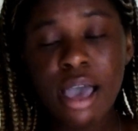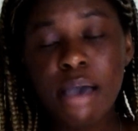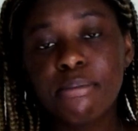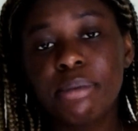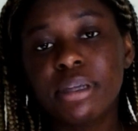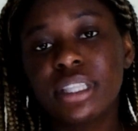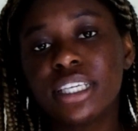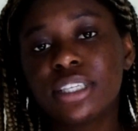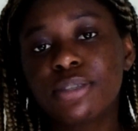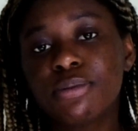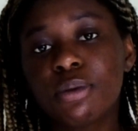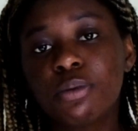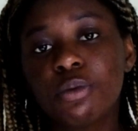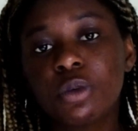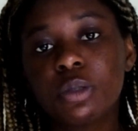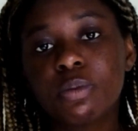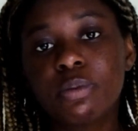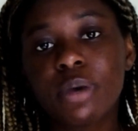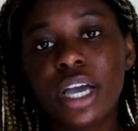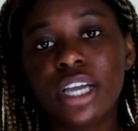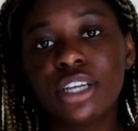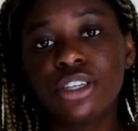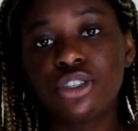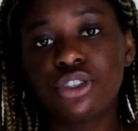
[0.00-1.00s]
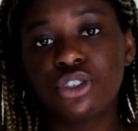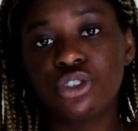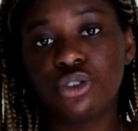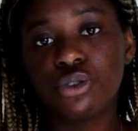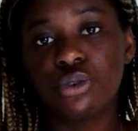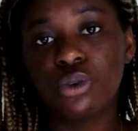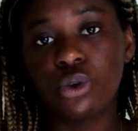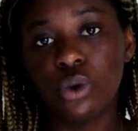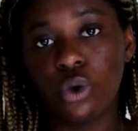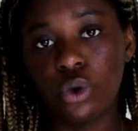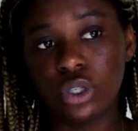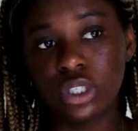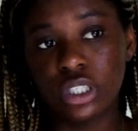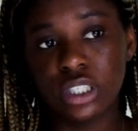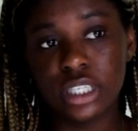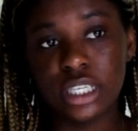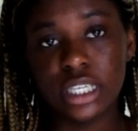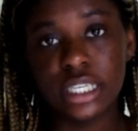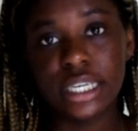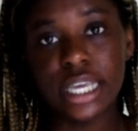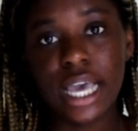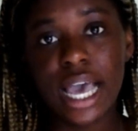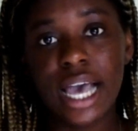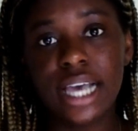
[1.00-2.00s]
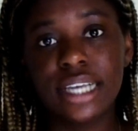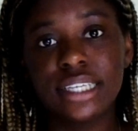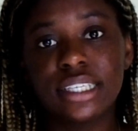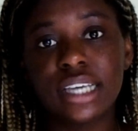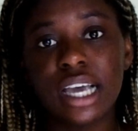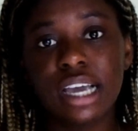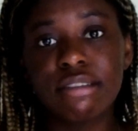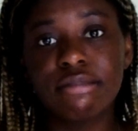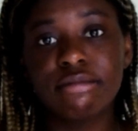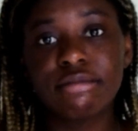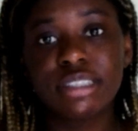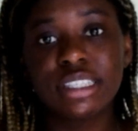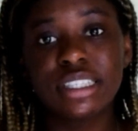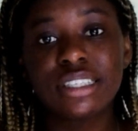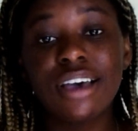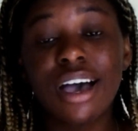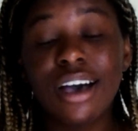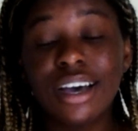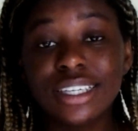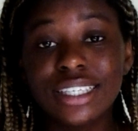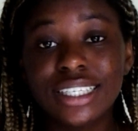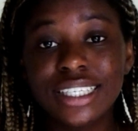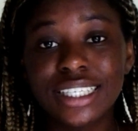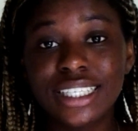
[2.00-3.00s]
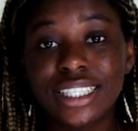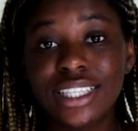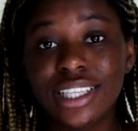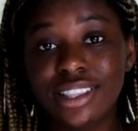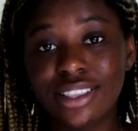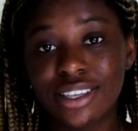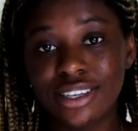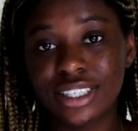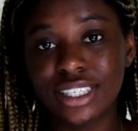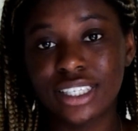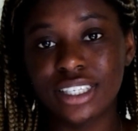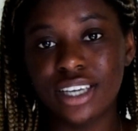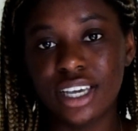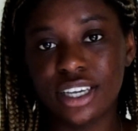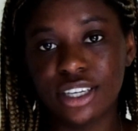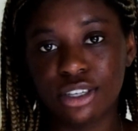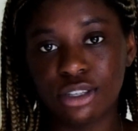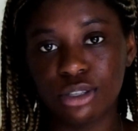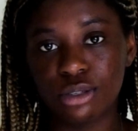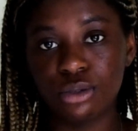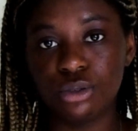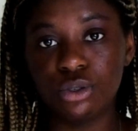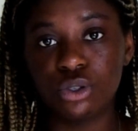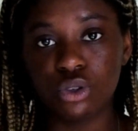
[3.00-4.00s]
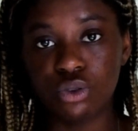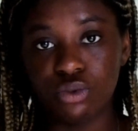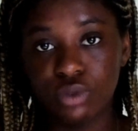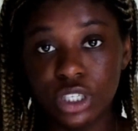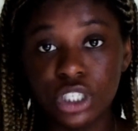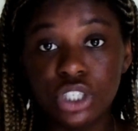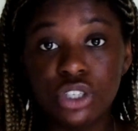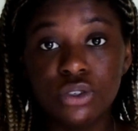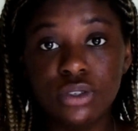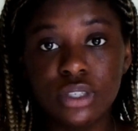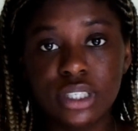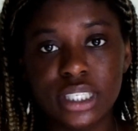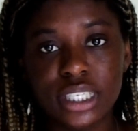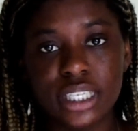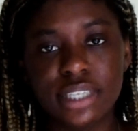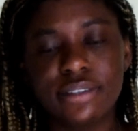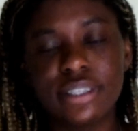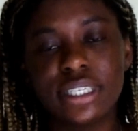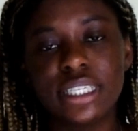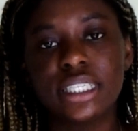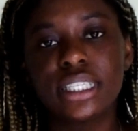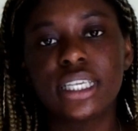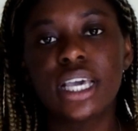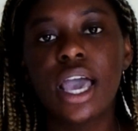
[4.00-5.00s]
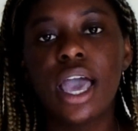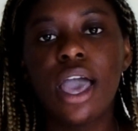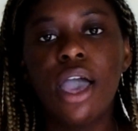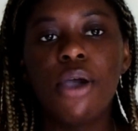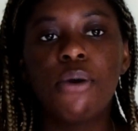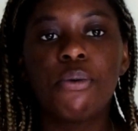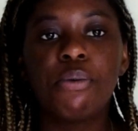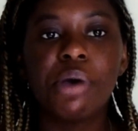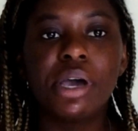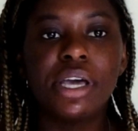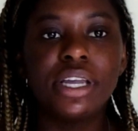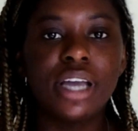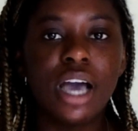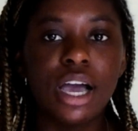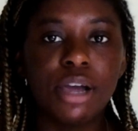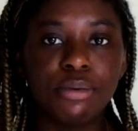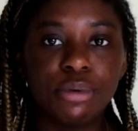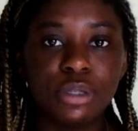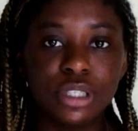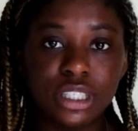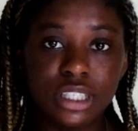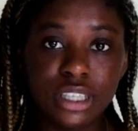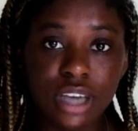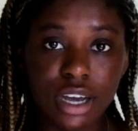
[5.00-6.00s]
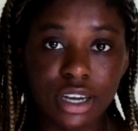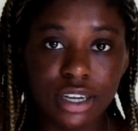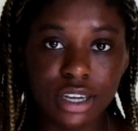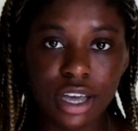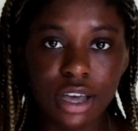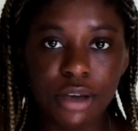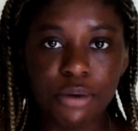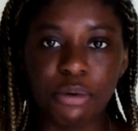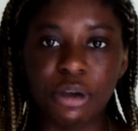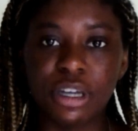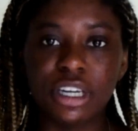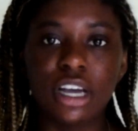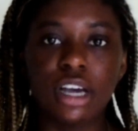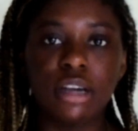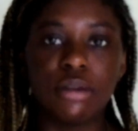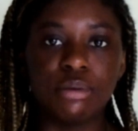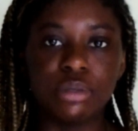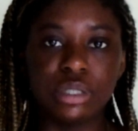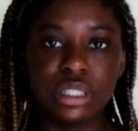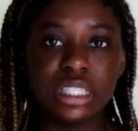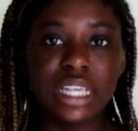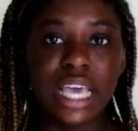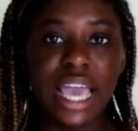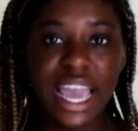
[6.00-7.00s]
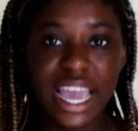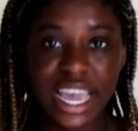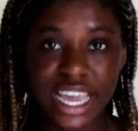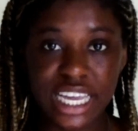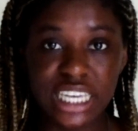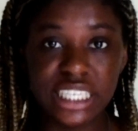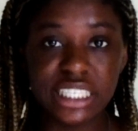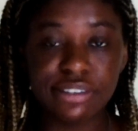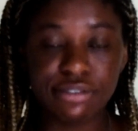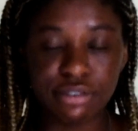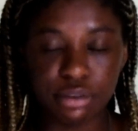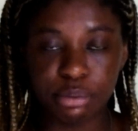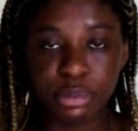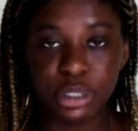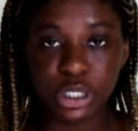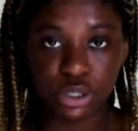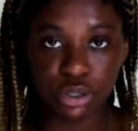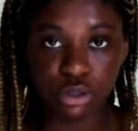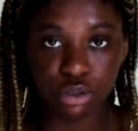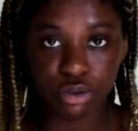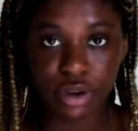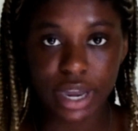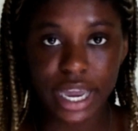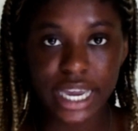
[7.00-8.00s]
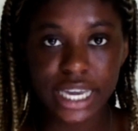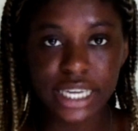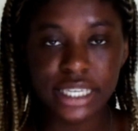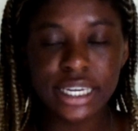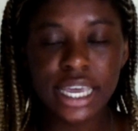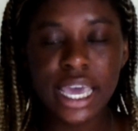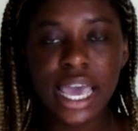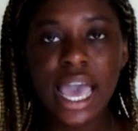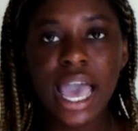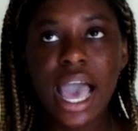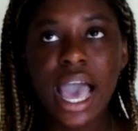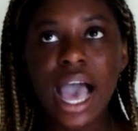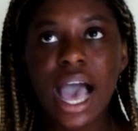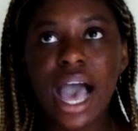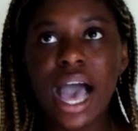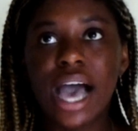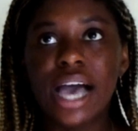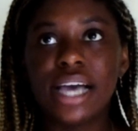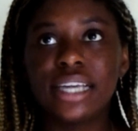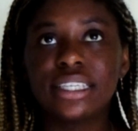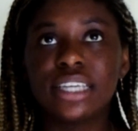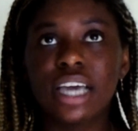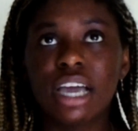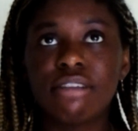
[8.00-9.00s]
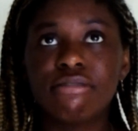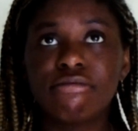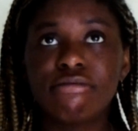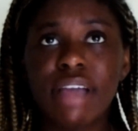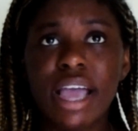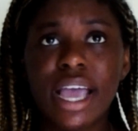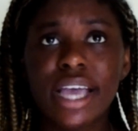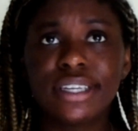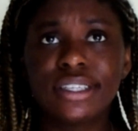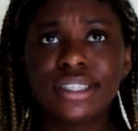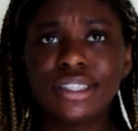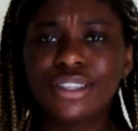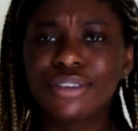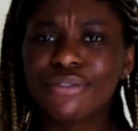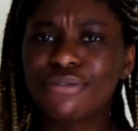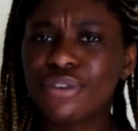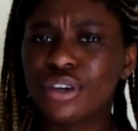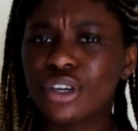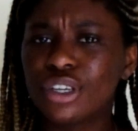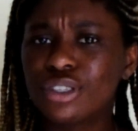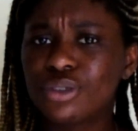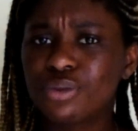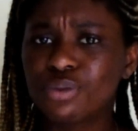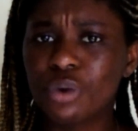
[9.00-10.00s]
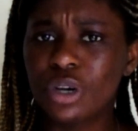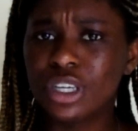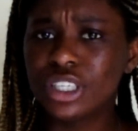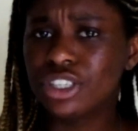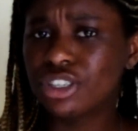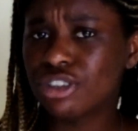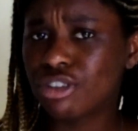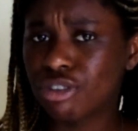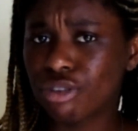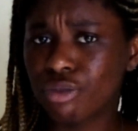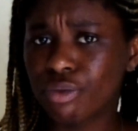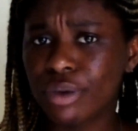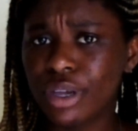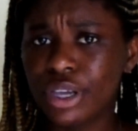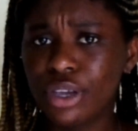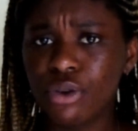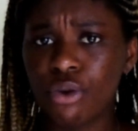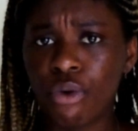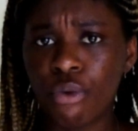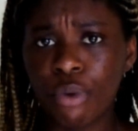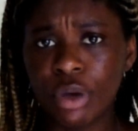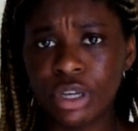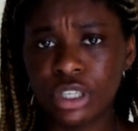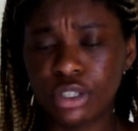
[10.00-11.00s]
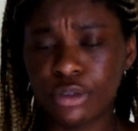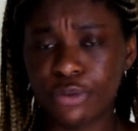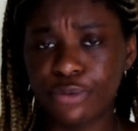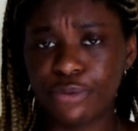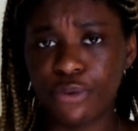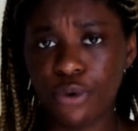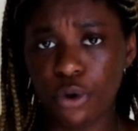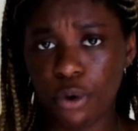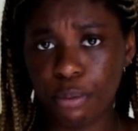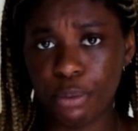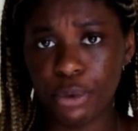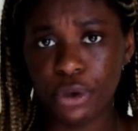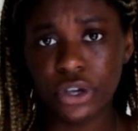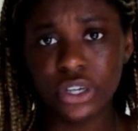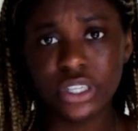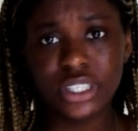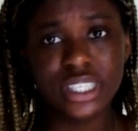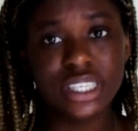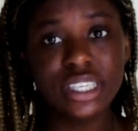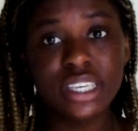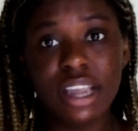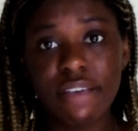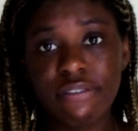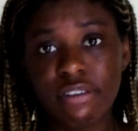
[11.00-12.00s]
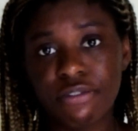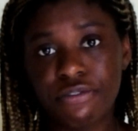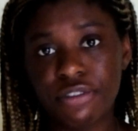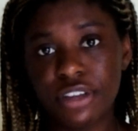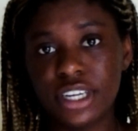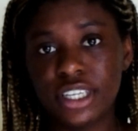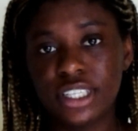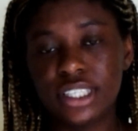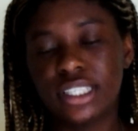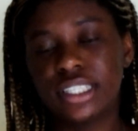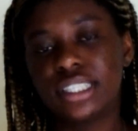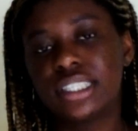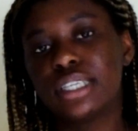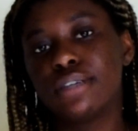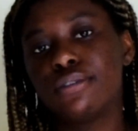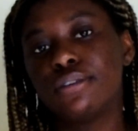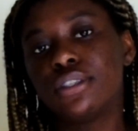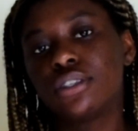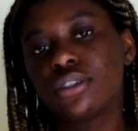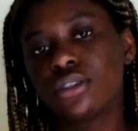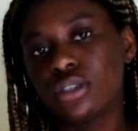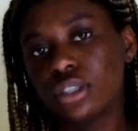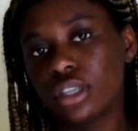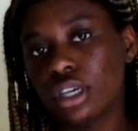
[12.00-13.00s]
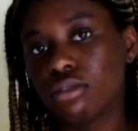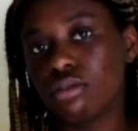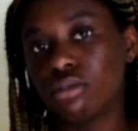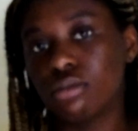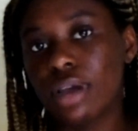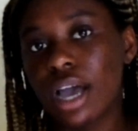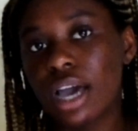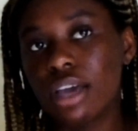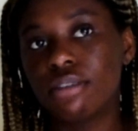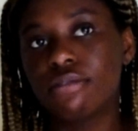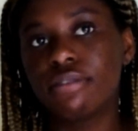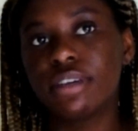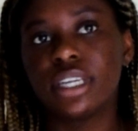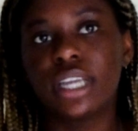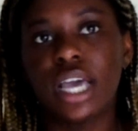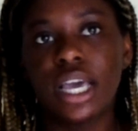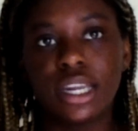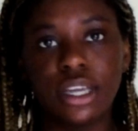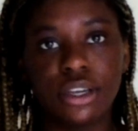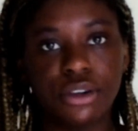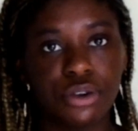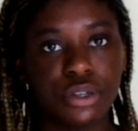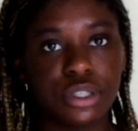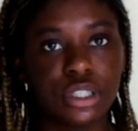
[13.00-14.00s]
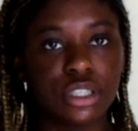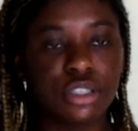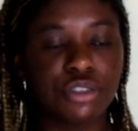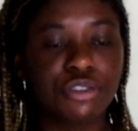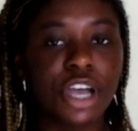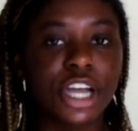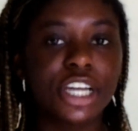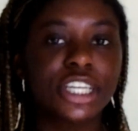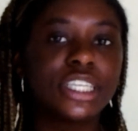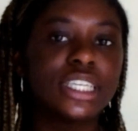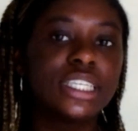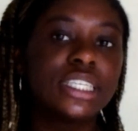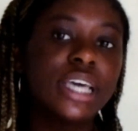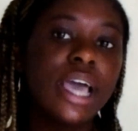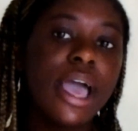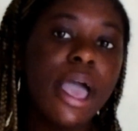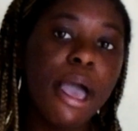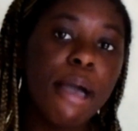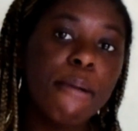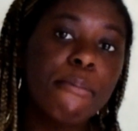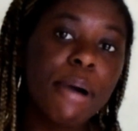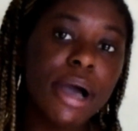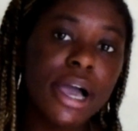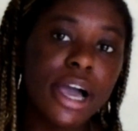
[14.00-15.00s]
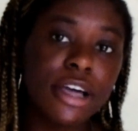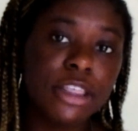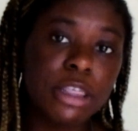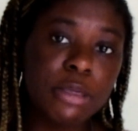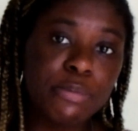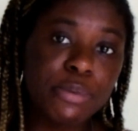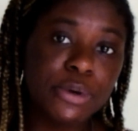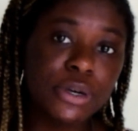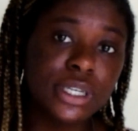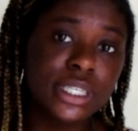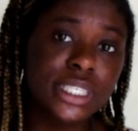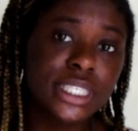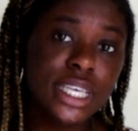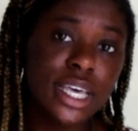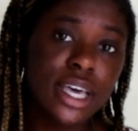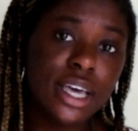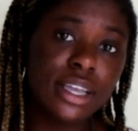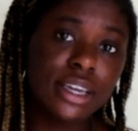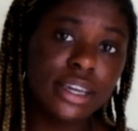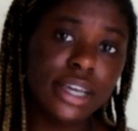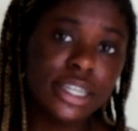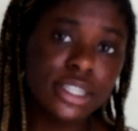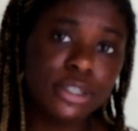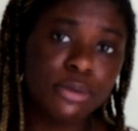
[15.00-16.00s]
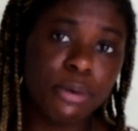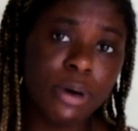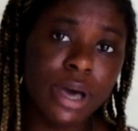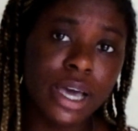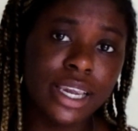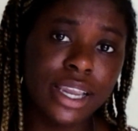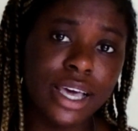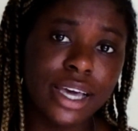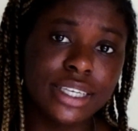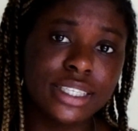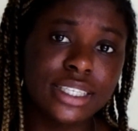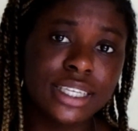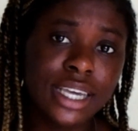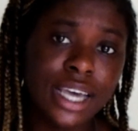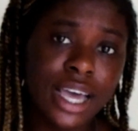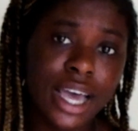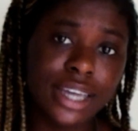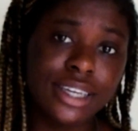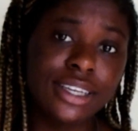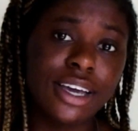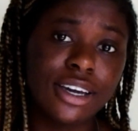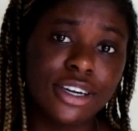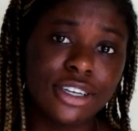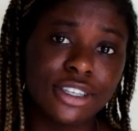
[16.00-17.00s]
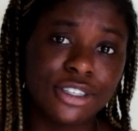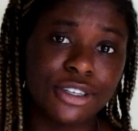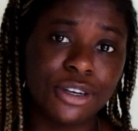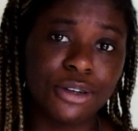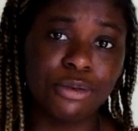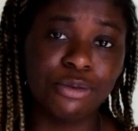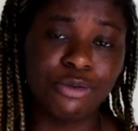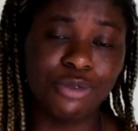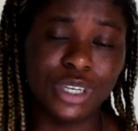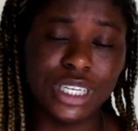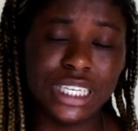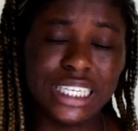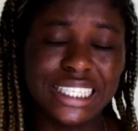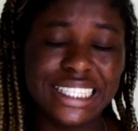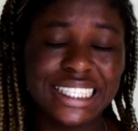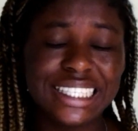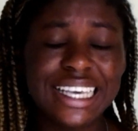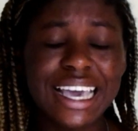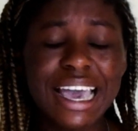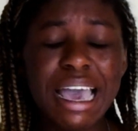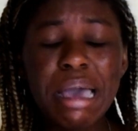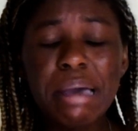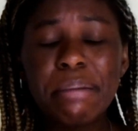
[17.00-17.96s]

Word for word: But this one was by Jude Watson and I started the 39 Clues original series when I was younger, when I was the age for middle grade and I read the first one to three or one to four books. Never finished the series because I grew out of it and I got distracted by other books like Twilight and Young Adult Reads.